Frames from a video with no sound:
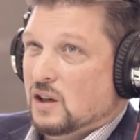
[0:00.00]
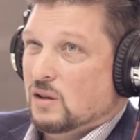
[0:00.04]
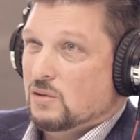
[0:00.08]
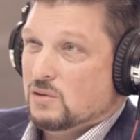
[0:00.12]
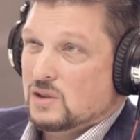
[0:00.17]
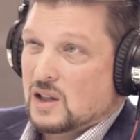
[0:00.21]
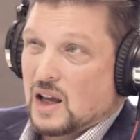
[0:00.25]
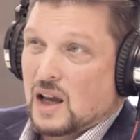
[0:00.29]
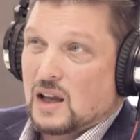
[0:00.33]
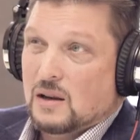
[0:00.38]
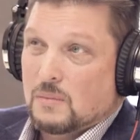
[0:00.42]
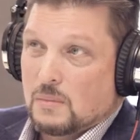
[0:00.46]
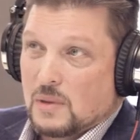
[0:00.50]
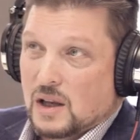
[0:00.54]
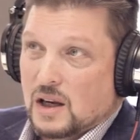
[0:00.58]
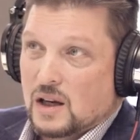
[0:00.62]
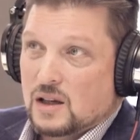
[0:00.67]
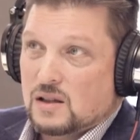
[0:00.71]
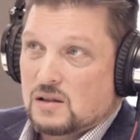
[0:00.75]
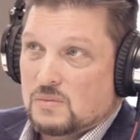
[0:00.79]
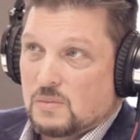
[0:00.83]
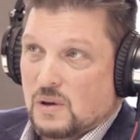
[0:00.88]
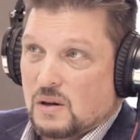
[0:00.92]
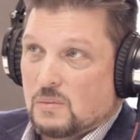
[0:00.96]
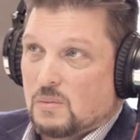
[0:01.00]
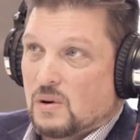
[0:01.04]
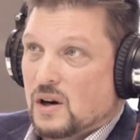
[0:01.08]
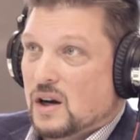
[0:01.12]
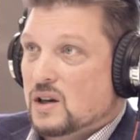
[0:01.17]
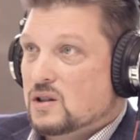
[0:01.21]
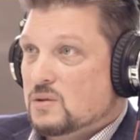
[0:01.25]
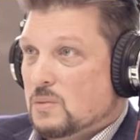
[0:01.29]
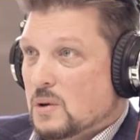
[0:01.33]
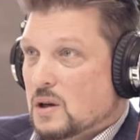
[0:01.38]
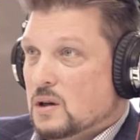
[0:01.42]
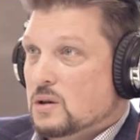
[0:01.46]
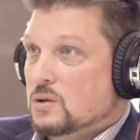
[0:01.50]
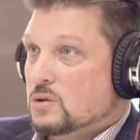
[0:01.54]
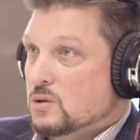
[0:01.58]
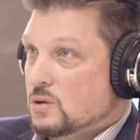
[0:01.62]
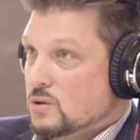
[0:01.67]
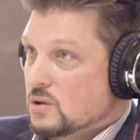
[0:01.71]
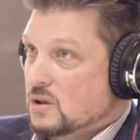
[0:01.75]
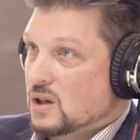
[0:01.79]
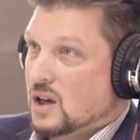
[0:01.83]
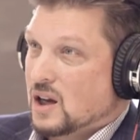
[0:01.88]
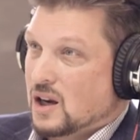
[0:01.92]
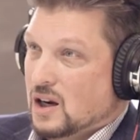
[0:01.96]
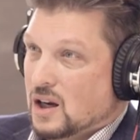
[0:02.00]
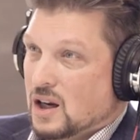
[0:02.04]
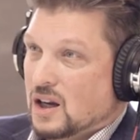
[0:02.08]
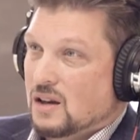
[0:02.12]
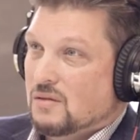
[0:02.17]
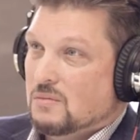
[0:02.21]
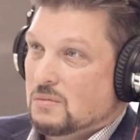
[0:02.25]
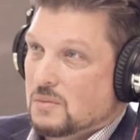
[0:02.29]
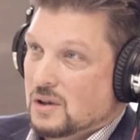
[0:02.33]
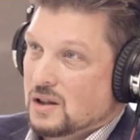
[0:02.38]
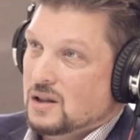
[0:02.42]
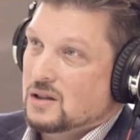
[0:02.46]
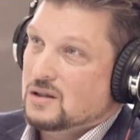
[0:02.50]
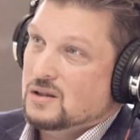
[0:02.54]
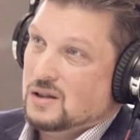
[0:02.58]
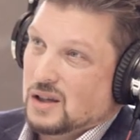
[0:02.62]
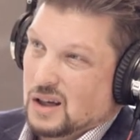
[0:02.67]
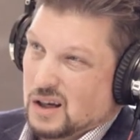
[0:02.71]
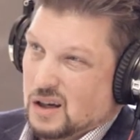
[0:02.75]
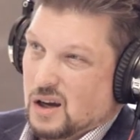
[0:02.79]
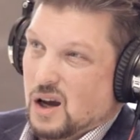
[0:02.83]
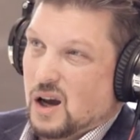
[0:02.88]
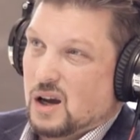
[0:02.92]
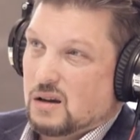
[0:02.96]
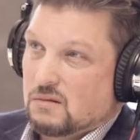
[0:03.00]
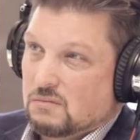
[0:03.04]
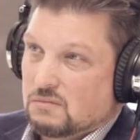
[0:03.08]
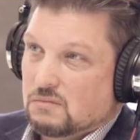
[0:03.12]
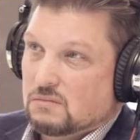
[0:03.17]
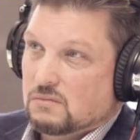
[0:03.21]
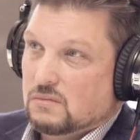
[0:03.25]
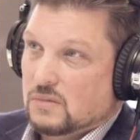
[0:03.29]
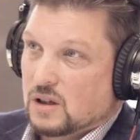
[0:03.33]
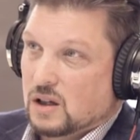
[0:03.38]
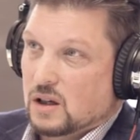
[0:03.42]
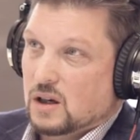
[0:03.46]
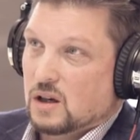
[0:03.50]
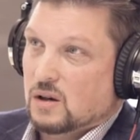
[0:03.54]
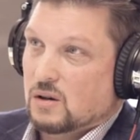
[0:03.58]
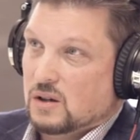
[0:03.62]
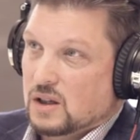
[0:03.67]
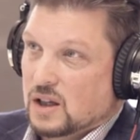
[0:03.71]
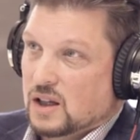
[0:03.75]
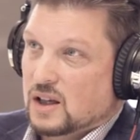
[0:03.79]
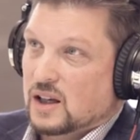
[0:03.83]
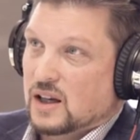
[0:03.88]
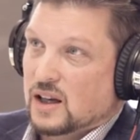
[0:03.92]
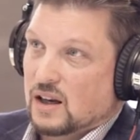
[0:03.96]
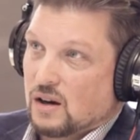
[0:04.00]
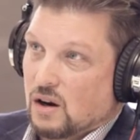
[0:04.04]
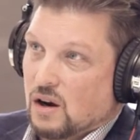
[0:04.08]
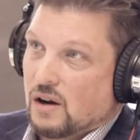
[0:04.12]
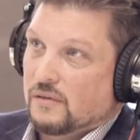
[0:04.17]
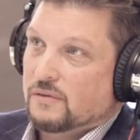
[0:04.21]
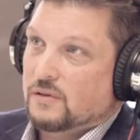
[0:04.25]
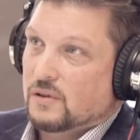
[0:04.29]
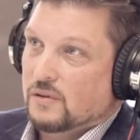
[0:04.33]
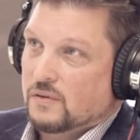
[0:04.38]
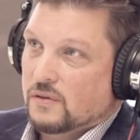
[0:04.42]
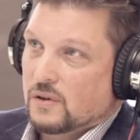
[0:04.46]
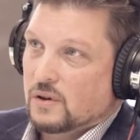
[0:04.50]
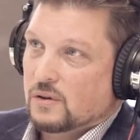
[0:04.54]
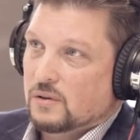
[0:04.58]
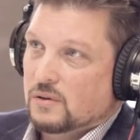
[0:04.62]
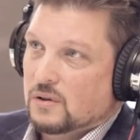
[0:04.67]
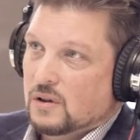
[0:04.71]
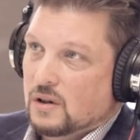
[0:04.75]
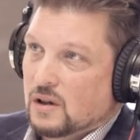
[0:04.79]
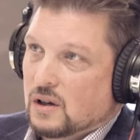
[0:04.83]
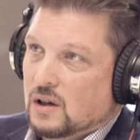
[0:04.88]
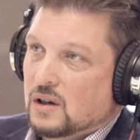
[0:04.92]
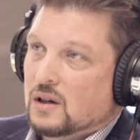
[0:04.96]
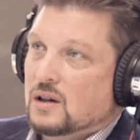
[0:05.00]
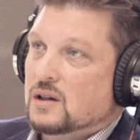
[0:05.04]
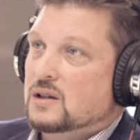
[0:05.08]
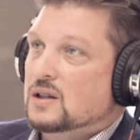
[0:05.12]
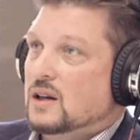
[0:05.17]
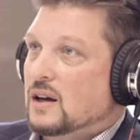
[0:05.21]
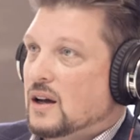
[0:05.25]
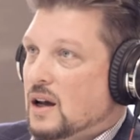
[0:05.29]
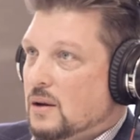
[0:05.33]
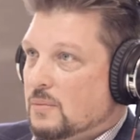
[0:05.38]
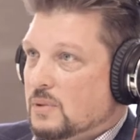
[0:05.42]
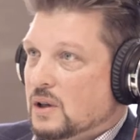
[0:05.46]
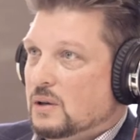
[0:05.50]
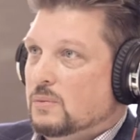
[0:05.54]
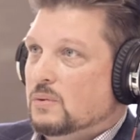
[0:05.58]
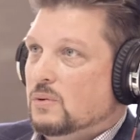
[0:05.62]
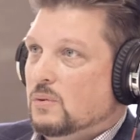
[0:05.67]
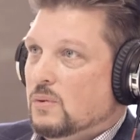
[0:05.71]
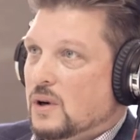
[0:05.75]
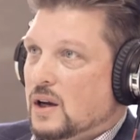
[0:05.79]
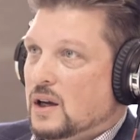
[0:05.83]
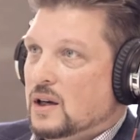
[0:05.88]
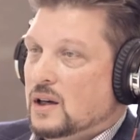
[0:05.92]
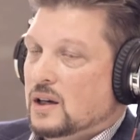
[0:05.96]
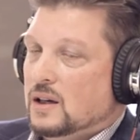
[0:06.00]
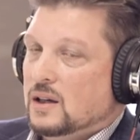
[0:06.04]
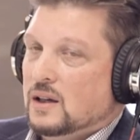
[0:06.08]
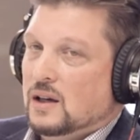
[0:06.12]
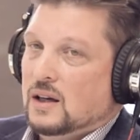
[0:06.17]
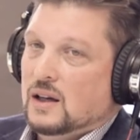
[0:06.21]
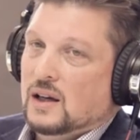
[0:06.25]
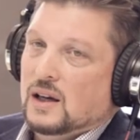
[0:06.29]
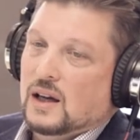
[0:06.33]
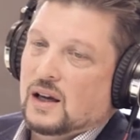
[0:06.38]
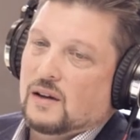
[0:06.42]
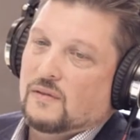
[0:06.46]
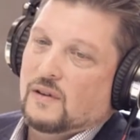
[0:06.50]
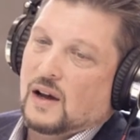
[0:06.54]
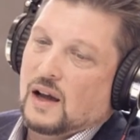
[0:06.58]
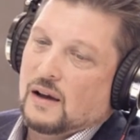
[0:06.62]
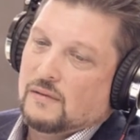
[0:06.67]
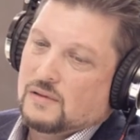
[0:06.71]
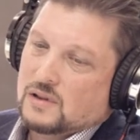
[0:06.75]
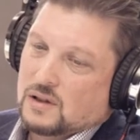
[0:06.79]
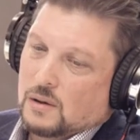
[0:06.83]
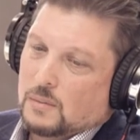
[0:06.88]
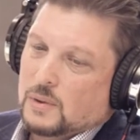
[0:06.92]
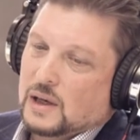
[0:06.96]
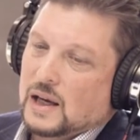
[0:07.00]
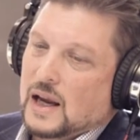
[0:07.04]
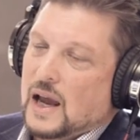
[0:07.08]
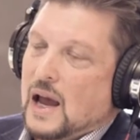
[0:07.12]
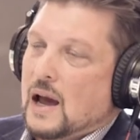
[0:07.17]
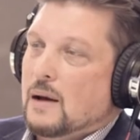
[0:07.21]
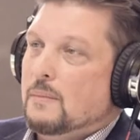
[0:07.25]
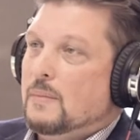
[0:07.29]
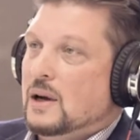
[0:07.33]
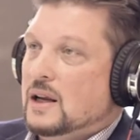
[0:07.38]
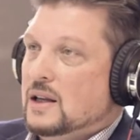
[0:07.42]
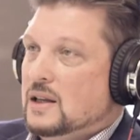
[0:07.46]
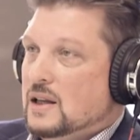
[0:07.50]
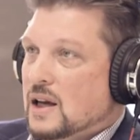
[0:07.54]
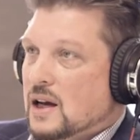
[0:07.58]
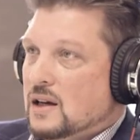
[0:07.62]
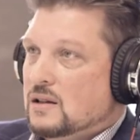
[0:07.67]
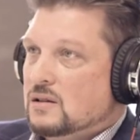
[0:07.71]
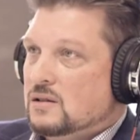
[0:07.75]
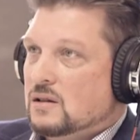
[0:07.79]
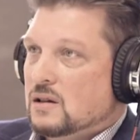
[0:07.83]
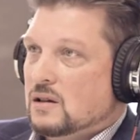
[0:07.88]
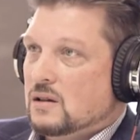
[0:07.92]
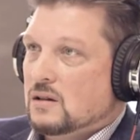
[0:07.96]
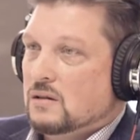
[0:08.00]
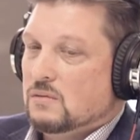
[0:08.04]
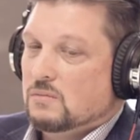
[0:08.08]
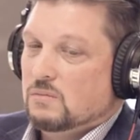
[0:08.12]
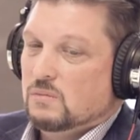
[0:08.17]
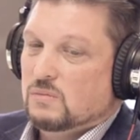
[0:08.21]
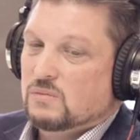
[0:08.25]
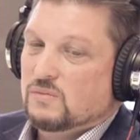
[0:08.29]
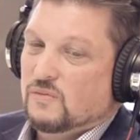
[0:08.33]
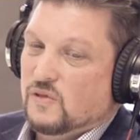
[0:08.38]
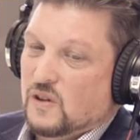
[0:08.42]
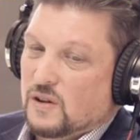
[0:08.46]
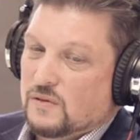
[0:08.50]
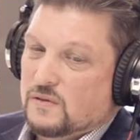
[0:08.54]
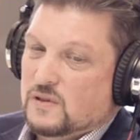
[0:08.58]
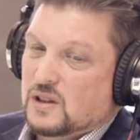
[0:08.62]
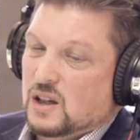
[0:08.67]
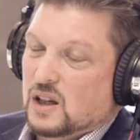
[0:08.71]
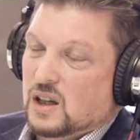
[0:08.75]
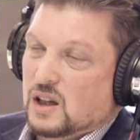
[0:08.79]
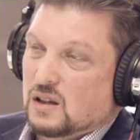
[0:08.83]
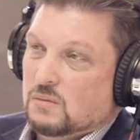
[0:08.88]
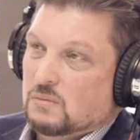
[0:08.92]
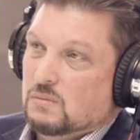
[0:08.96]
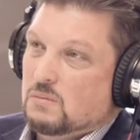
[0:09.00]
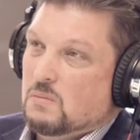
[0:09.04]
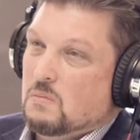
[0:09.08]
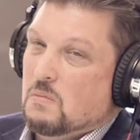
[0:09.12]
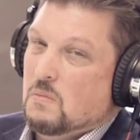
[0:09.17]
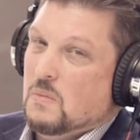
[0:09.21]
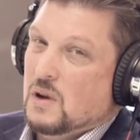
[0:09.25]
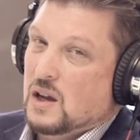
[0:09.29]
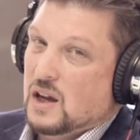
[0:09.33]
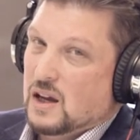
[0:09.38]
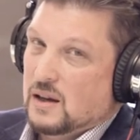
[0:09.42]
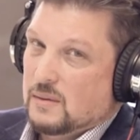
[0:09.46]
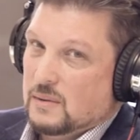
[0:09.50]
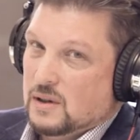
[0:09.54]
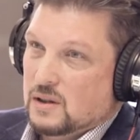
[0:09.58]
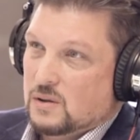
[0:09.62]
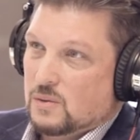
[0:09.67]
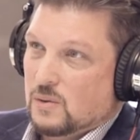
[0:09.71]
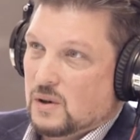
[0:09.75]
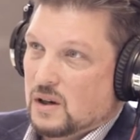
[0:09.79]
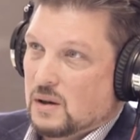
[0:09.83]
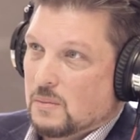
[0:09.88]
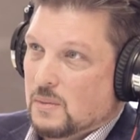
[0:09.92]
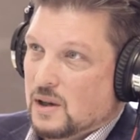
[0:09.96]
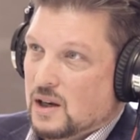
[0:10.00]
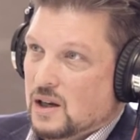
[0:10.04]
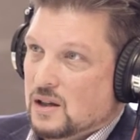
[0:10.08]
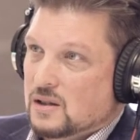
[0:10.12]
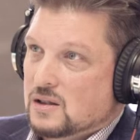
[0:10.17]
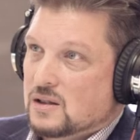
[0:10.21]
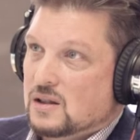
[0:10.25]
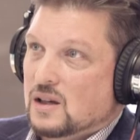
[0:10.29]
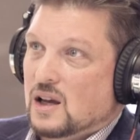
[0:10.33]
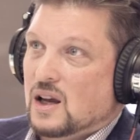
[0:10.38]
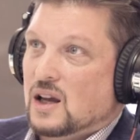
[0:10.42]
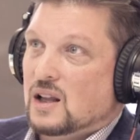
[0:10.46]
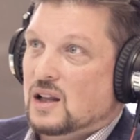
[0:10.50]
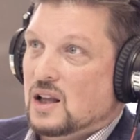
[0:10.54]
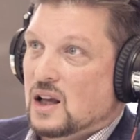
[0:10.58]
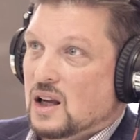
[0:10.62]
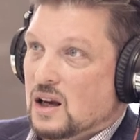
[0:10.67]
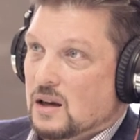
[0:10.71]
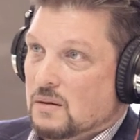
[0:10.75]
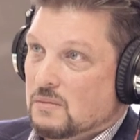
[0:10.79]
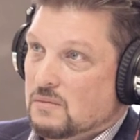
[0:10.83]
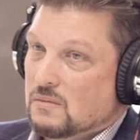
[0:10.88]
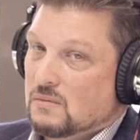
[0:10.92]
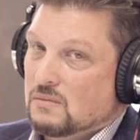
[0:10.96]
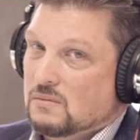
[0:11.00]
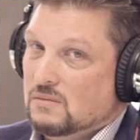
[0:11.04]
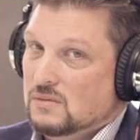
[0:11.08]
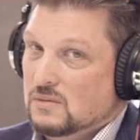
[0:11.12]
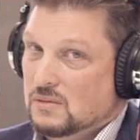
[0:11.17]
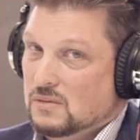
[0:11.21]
you know 10 minutes, my branch manager is kind of giving me the stink eye. You know, I need to get off the phone because hmm. mm. I got people waiting. If I have somebody at my desk, 15, maybe 20 minutes, and then I'm